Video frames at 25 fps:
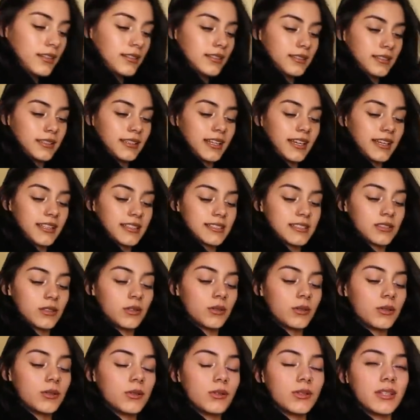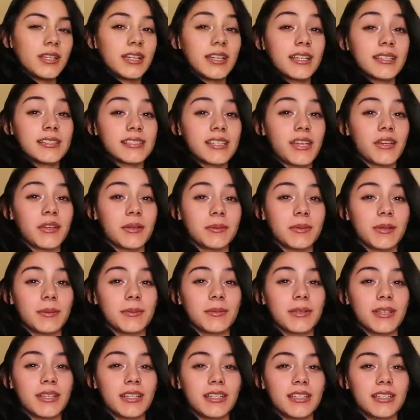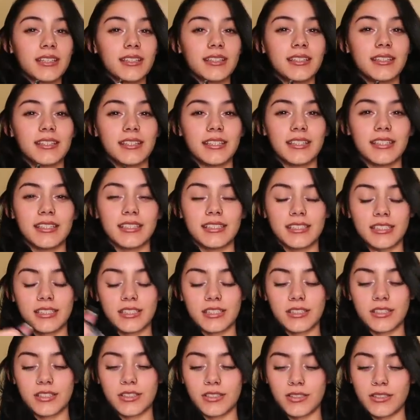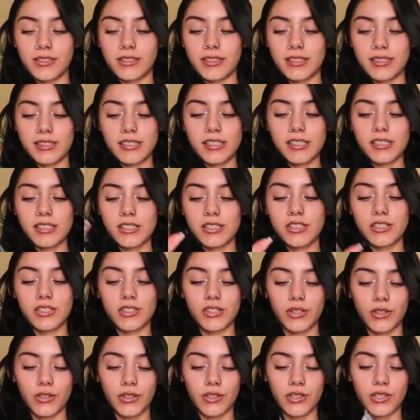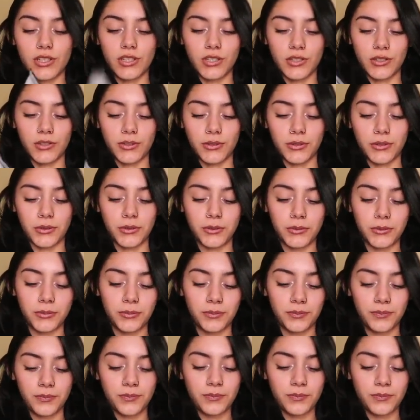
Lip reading: Next, oh yes, I remember getting this too. This is so cute.